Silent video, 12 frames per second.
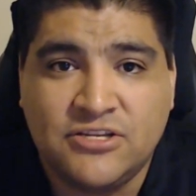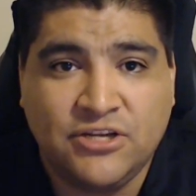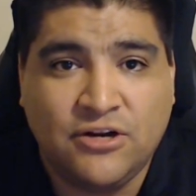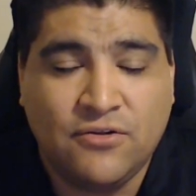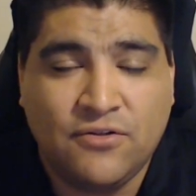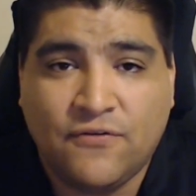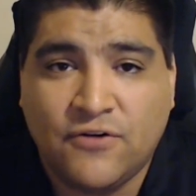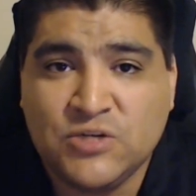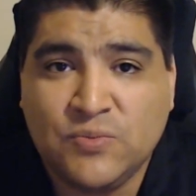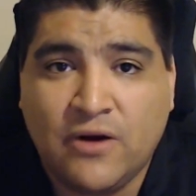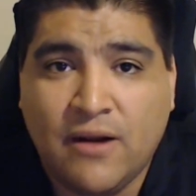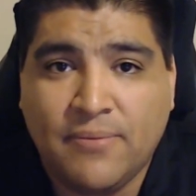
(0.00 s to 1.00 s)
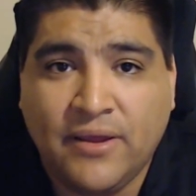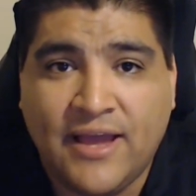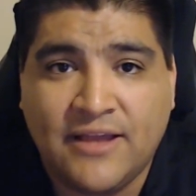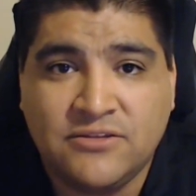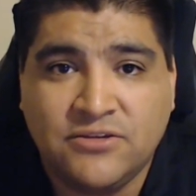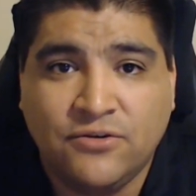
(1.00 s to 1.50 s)
The first property
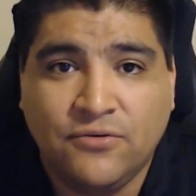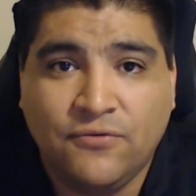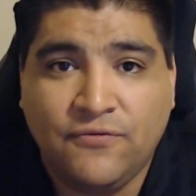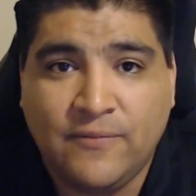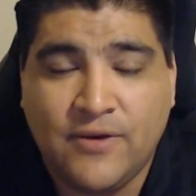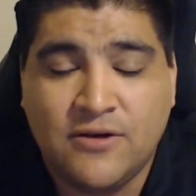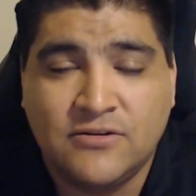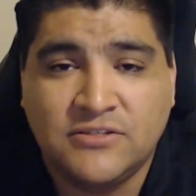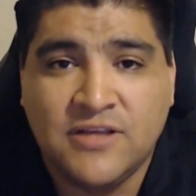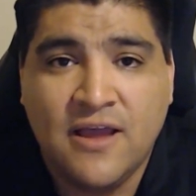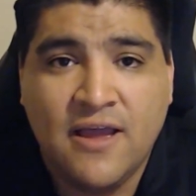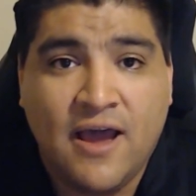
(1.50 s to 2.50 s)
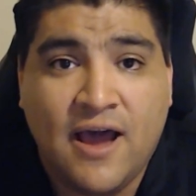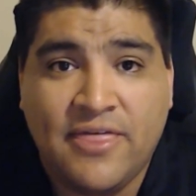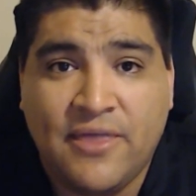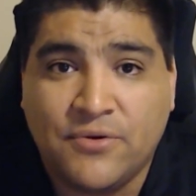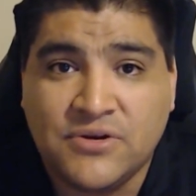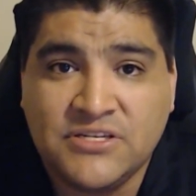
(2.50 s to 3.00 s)
had two females. They
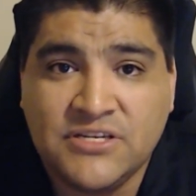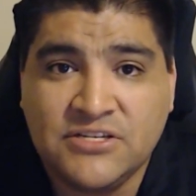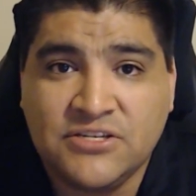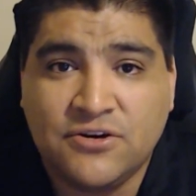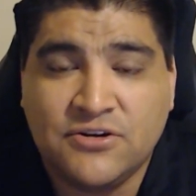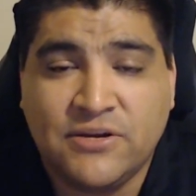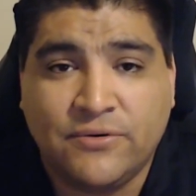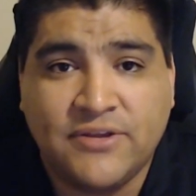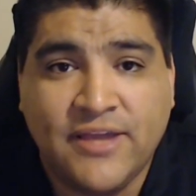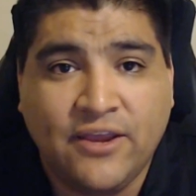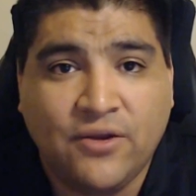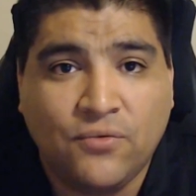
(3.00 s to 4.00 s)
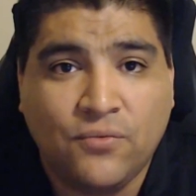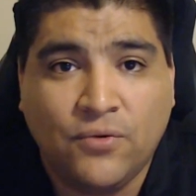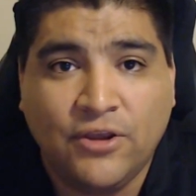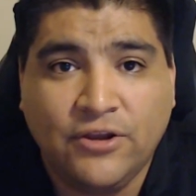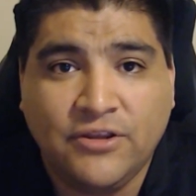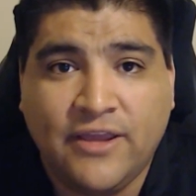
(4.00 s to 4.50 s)
were sisters. They were taking really
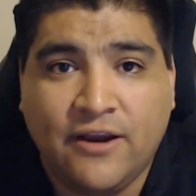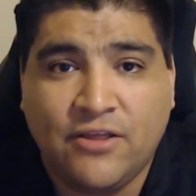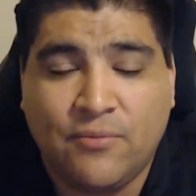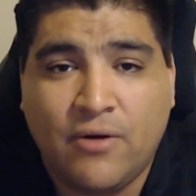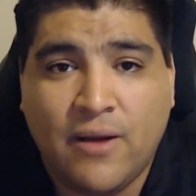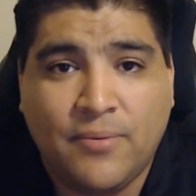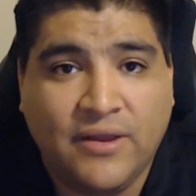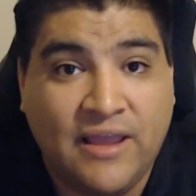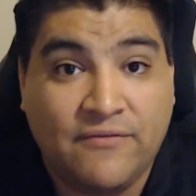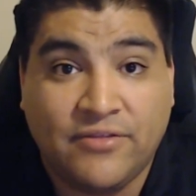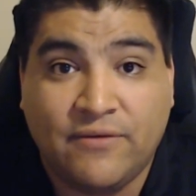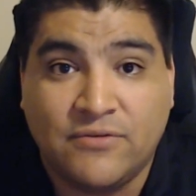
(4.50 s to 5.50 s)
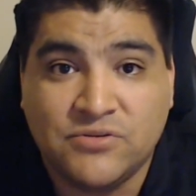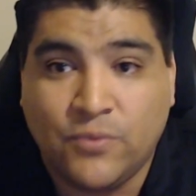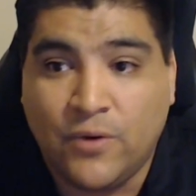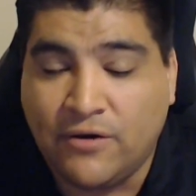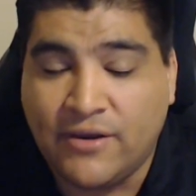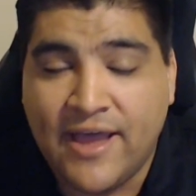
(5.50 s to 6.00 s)
good care of the property. Everything was
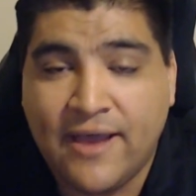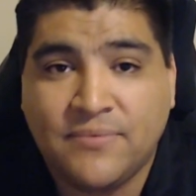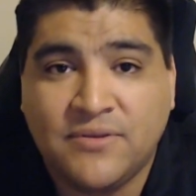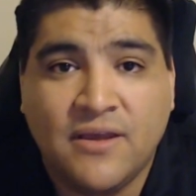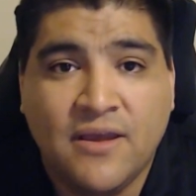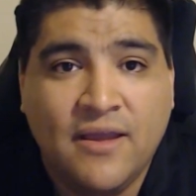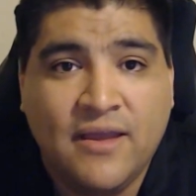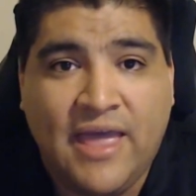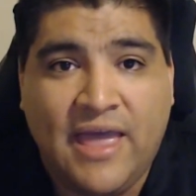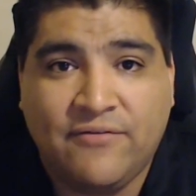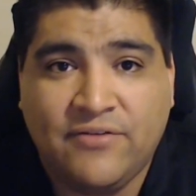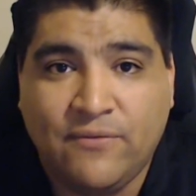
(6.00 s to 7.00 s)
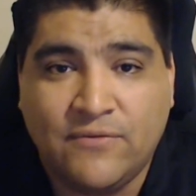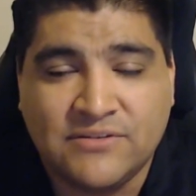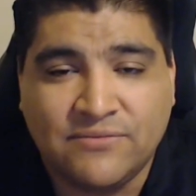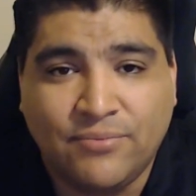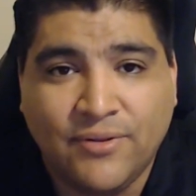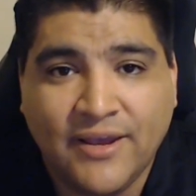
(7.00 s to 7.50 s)
well kept. Everything was in
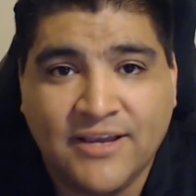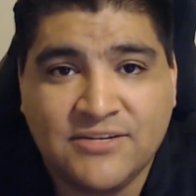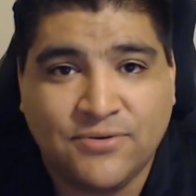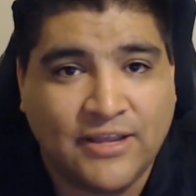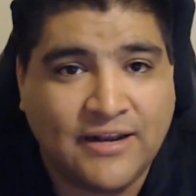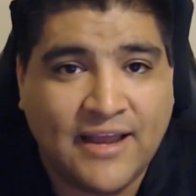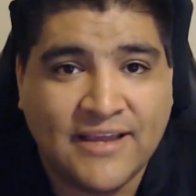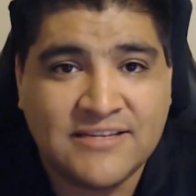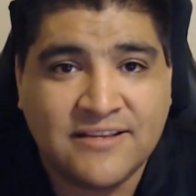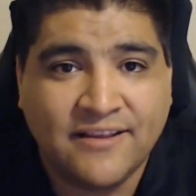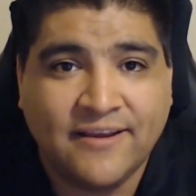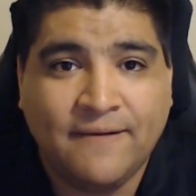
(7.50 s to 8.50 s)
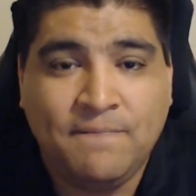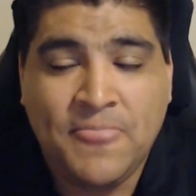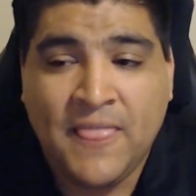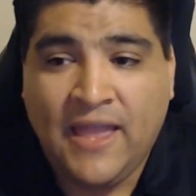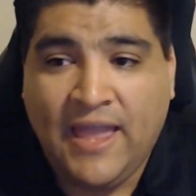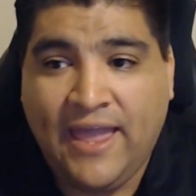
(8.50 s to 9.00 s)
place really nicely.
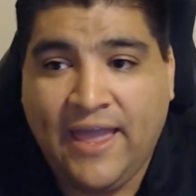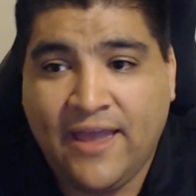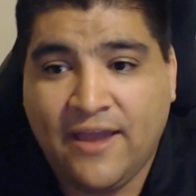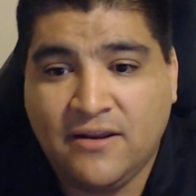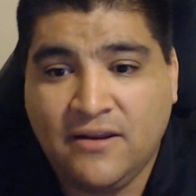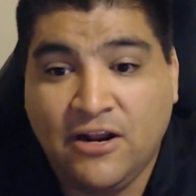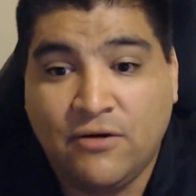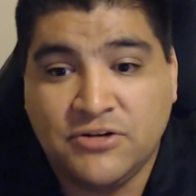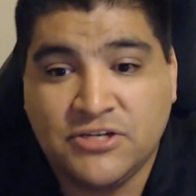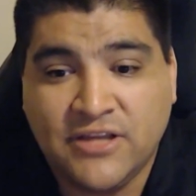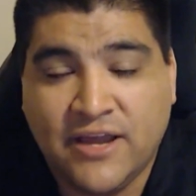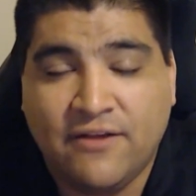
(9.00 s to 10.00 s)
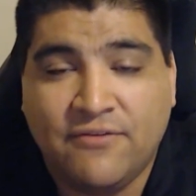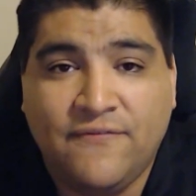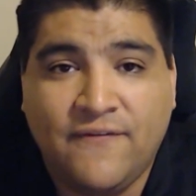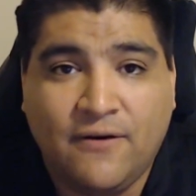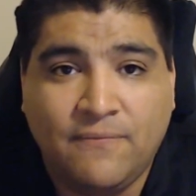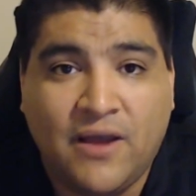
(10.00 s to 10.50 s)
And, it just kind
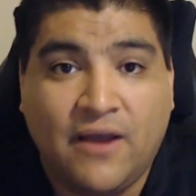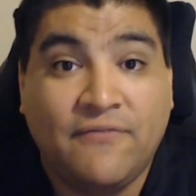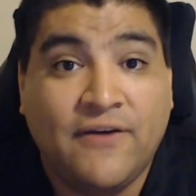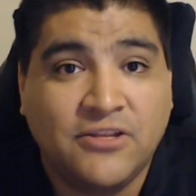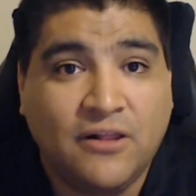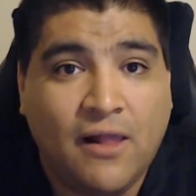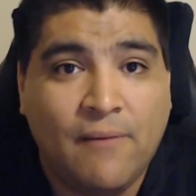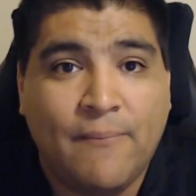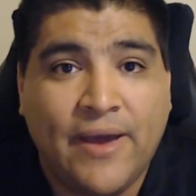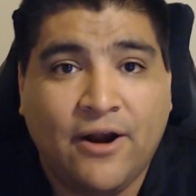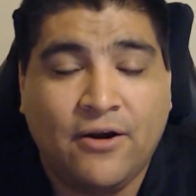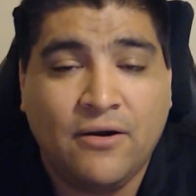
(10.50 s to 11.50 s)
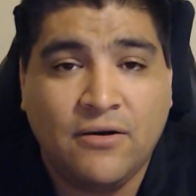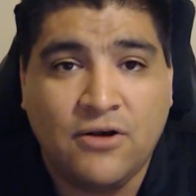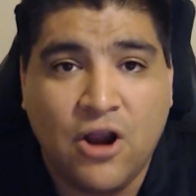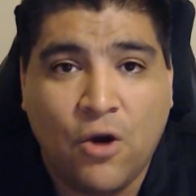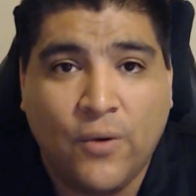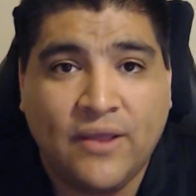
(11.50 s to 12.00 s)
of I felt a lot better
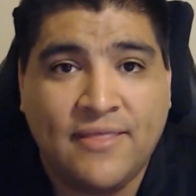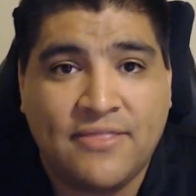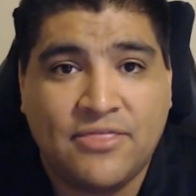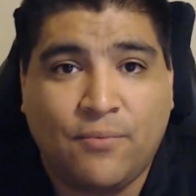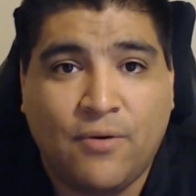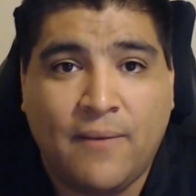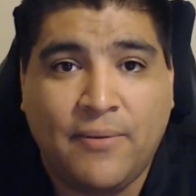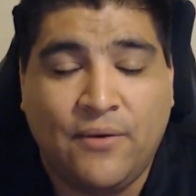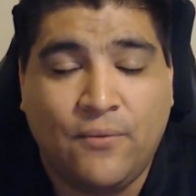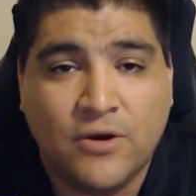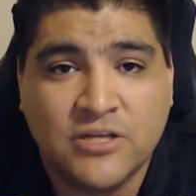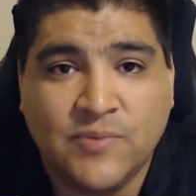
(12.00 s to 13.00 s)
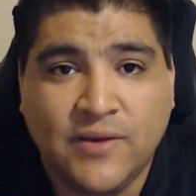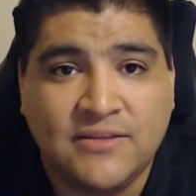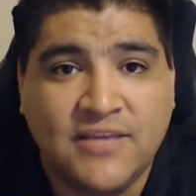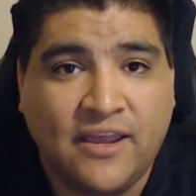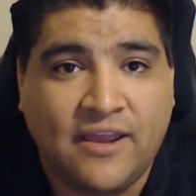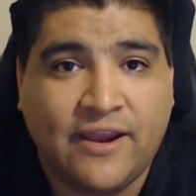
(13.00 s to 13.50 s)
knowing that the property was being
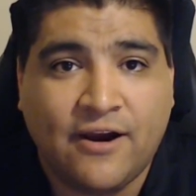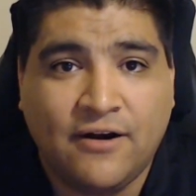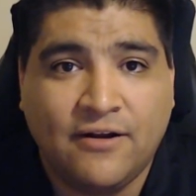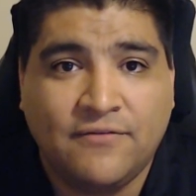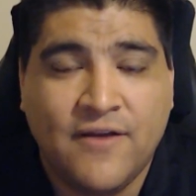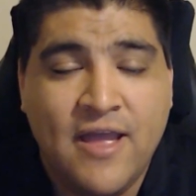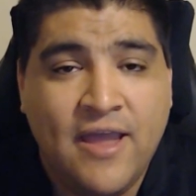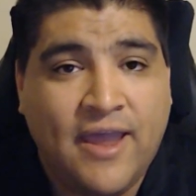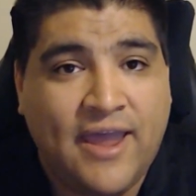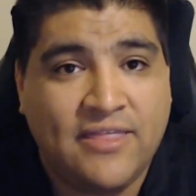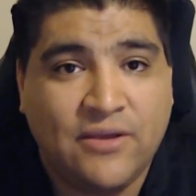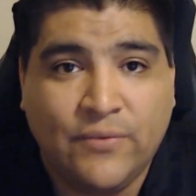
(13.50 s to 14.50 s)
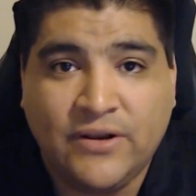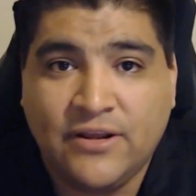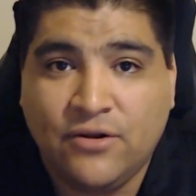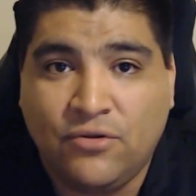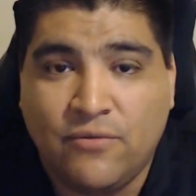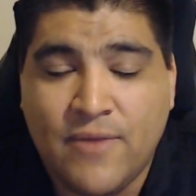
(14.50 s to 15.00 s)
taken care of. And then we did
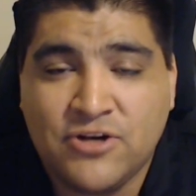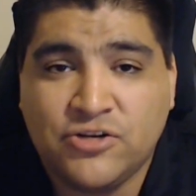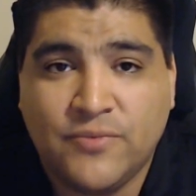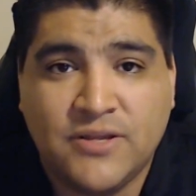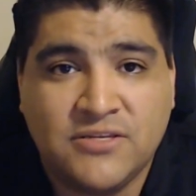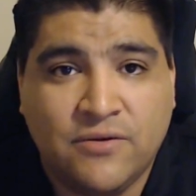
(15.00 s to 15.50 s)
all the measurements.